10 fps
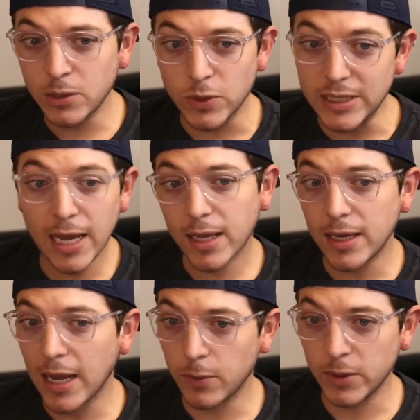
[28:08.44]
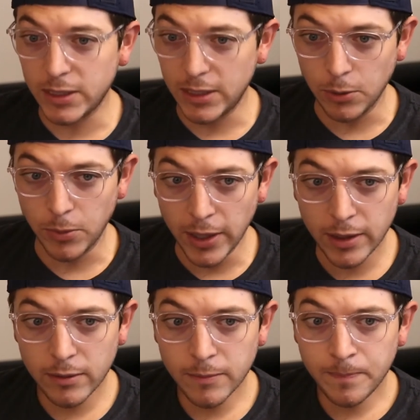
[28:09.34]
neck and neck with SteelBrick
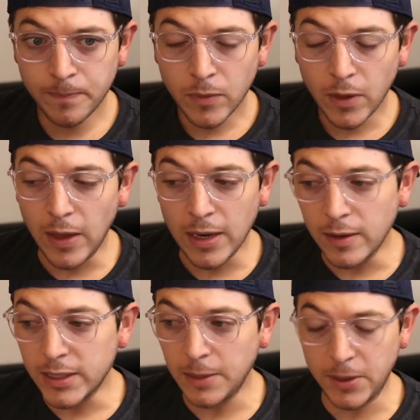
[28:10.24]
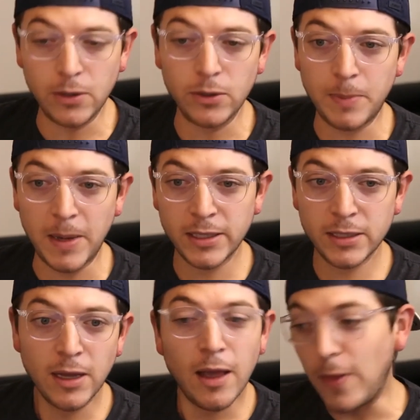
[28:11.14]
in the CPQ space.
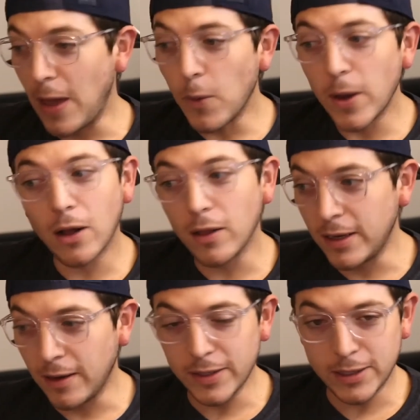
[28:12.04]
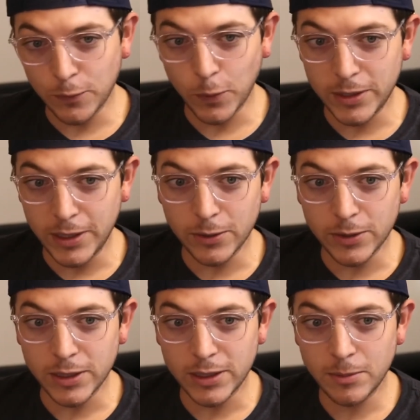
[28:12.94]
They went all in on the Salesforce
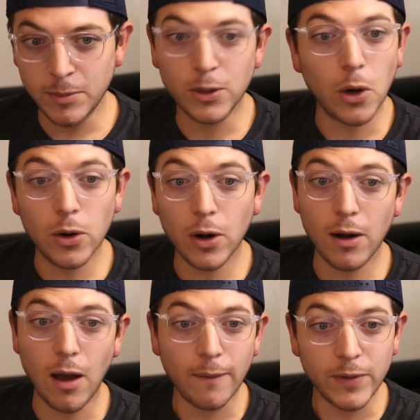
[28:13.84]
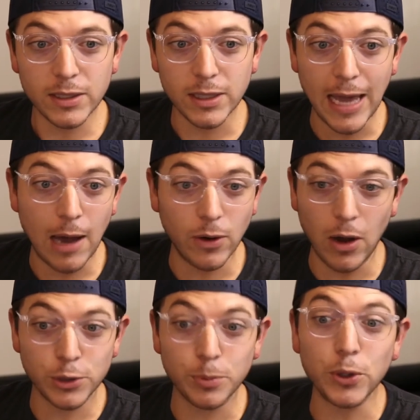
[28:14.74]
ecosystem. Godard obviously
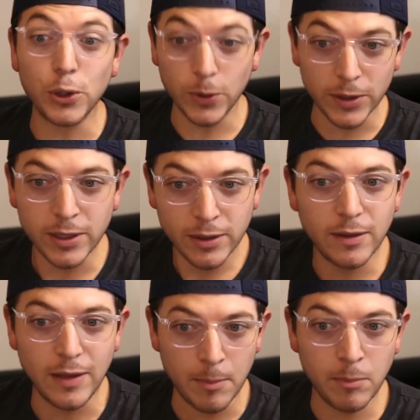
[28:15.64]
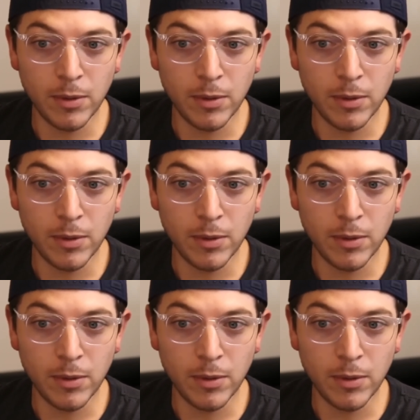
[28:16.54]
out-entrepreneured them